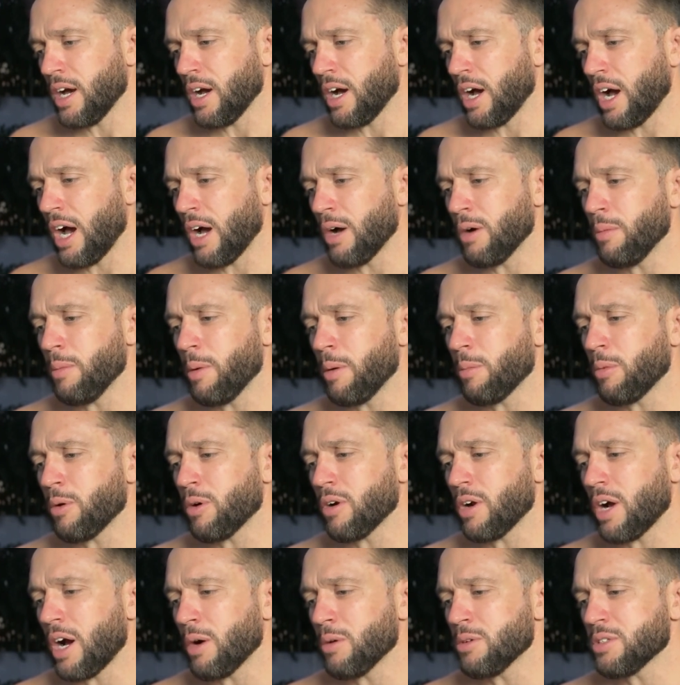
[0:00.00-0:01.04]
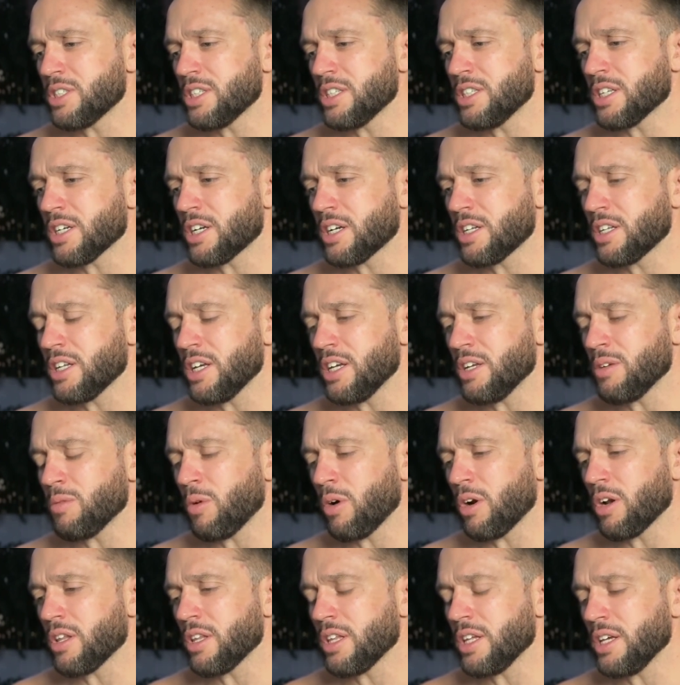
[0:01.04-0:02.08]
I remember I was in the in
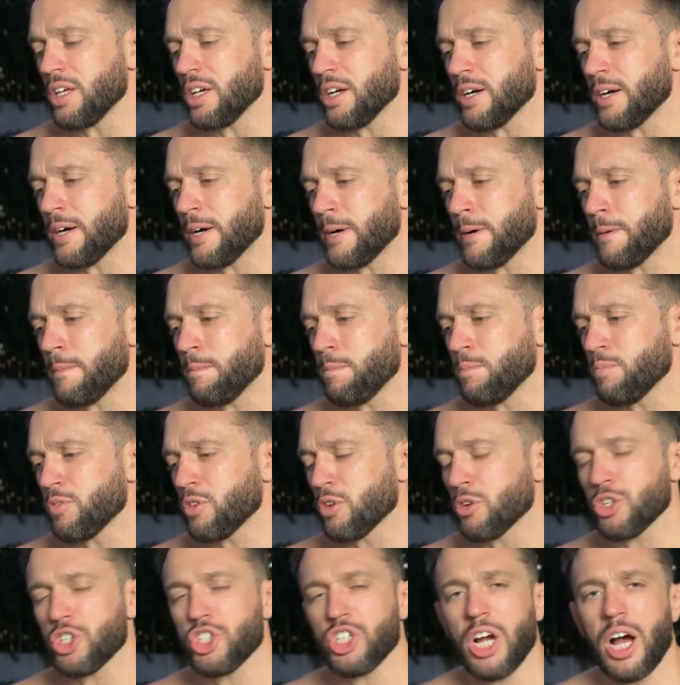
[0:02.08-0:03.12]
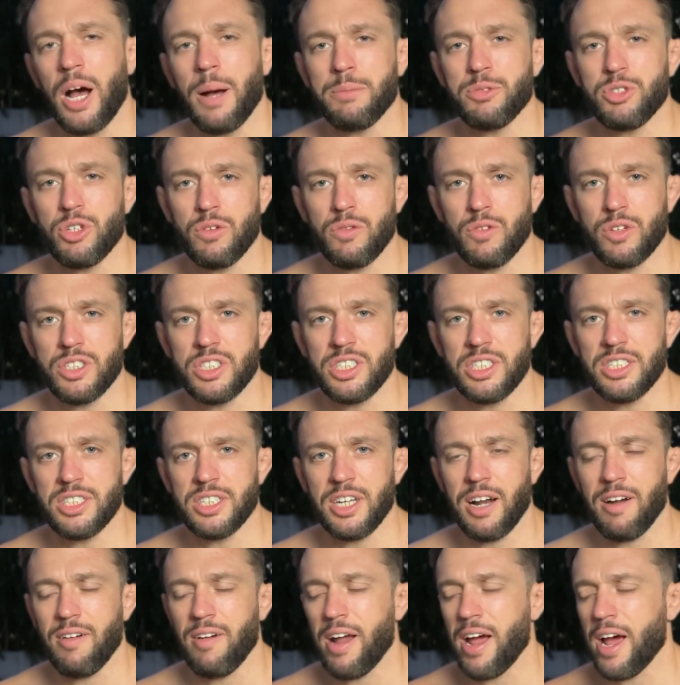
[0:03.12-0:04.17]
one of the uh, little shops overseas in
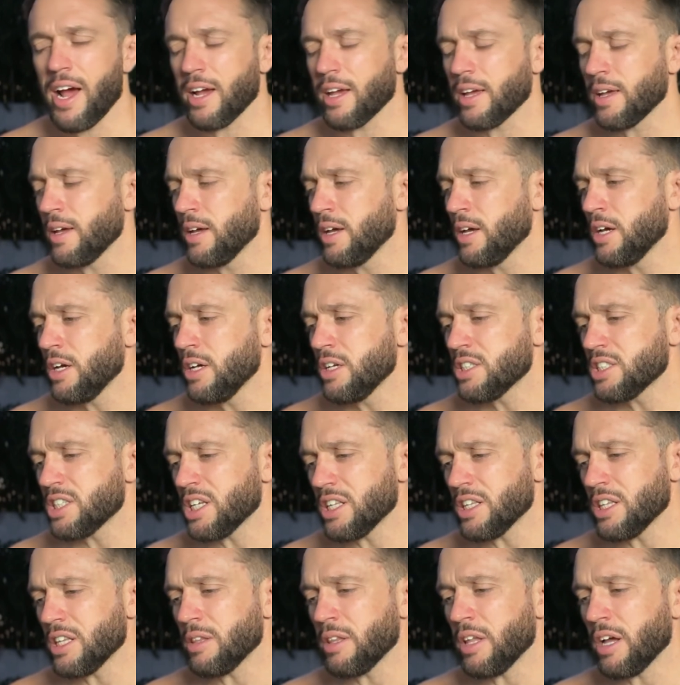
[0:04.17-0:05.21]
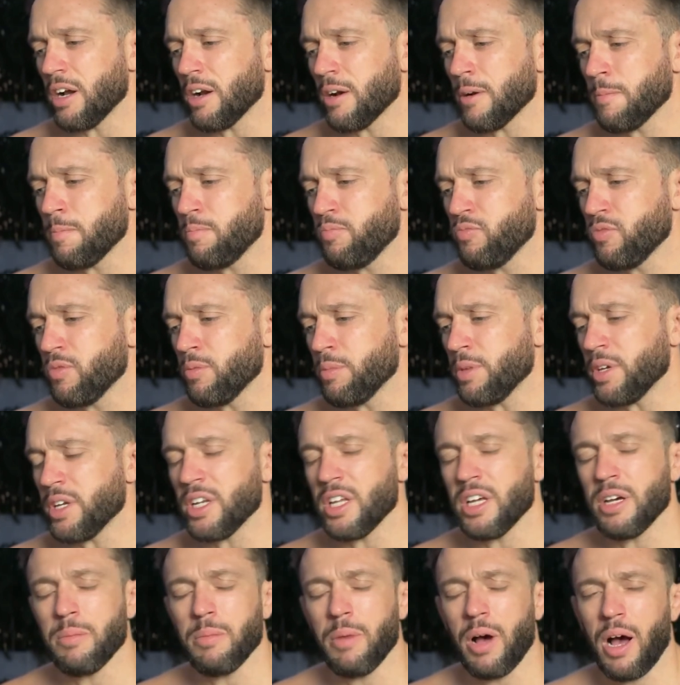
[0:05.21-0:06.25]
Iraq, sitting there, me and
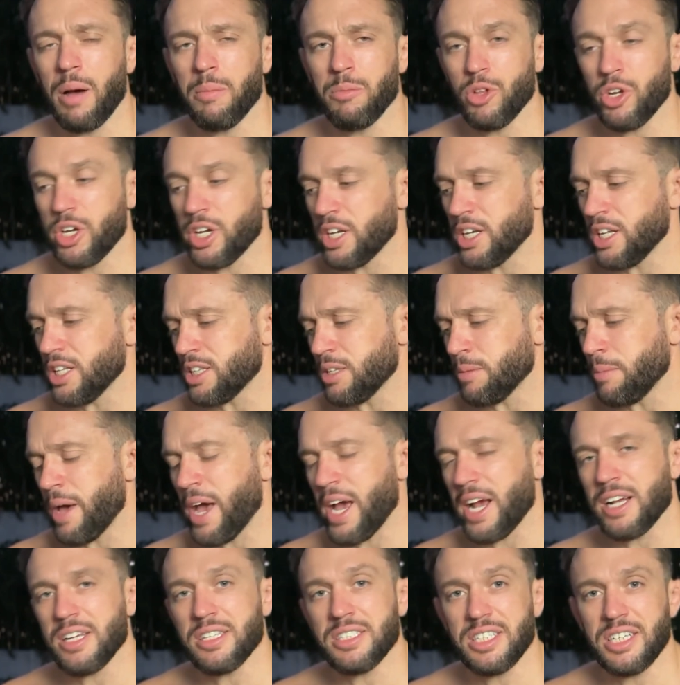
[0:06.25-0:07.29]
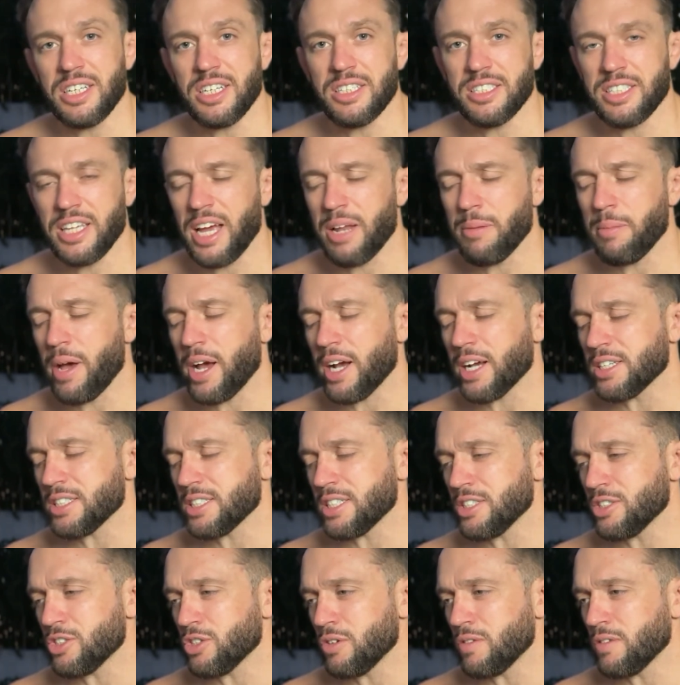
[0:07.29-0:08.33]
him. I'm looking at the magazines. They had
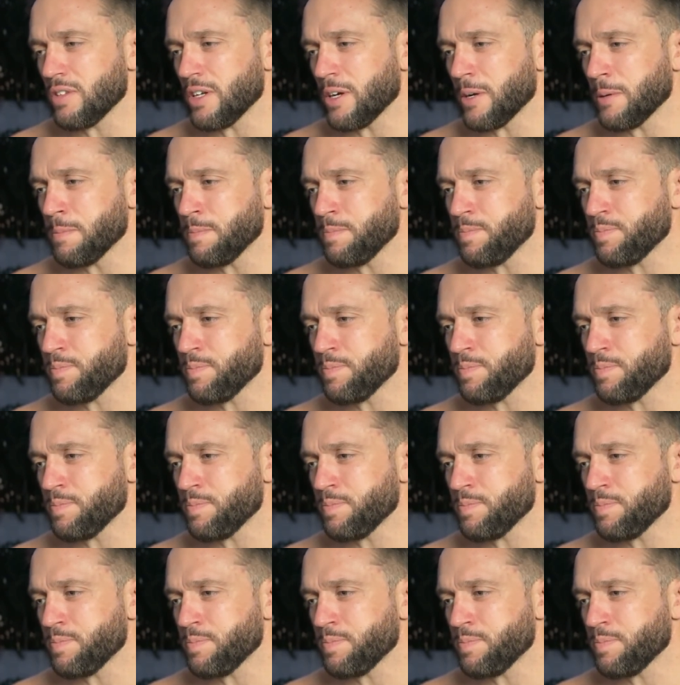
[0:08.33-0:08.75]
magazines over there.